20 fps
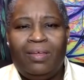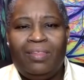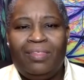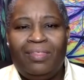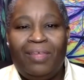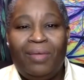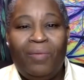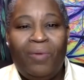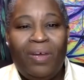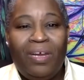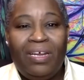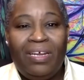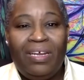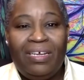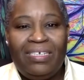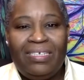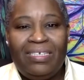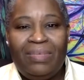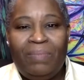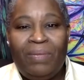They wanted
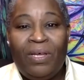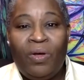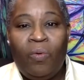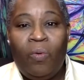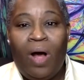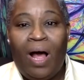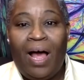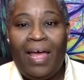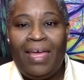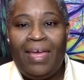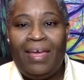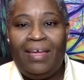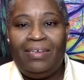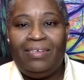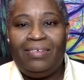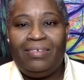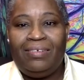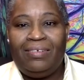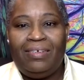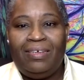us to be
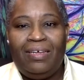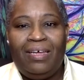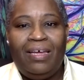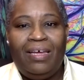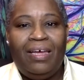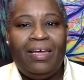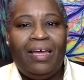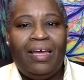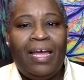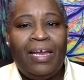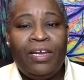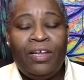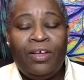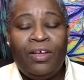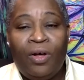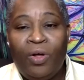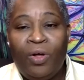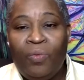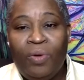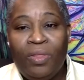quiet and
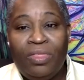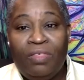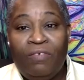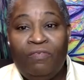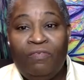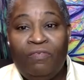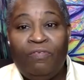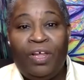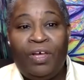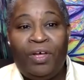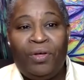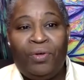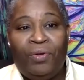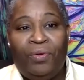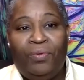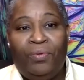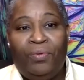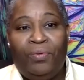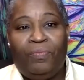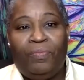go with the
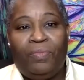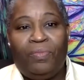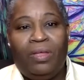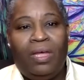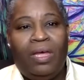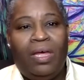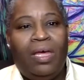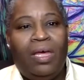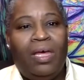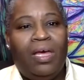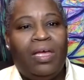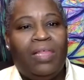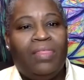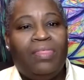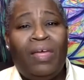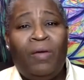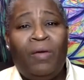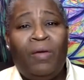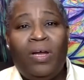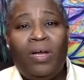flow.
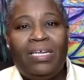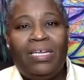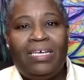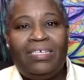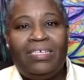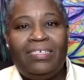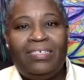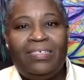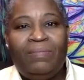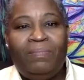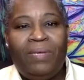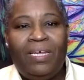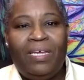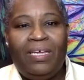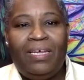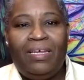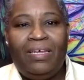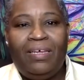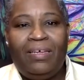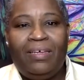They wanted us to
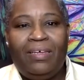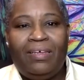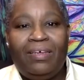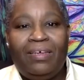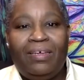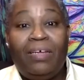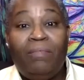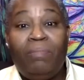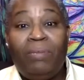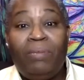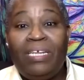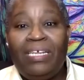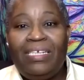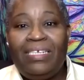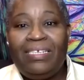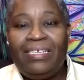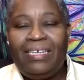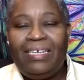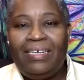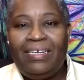be
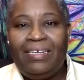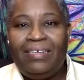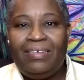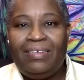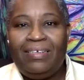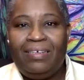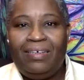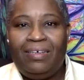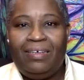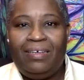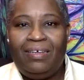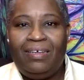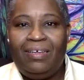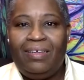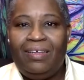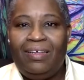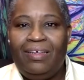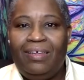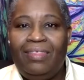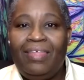complicit
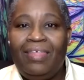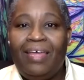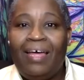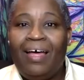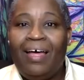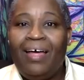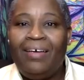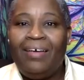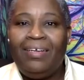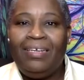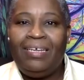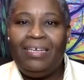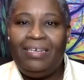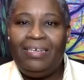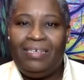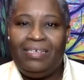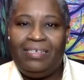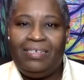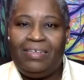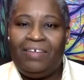in the
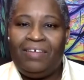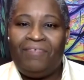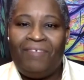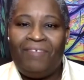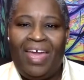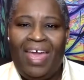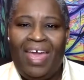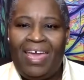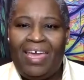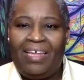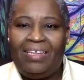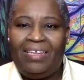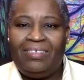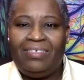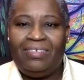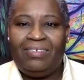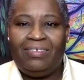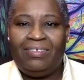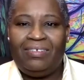ugliness of hate.